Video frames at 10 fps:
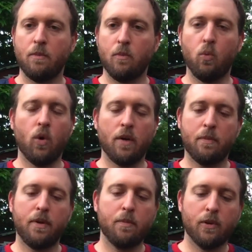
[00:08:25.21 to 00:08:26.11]
what
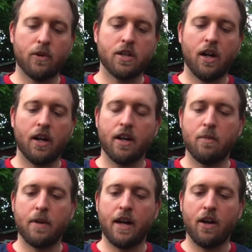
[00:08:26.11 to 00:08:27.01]
people are talking
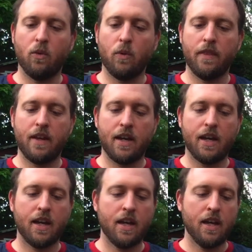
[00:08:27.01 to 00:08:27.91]
about when they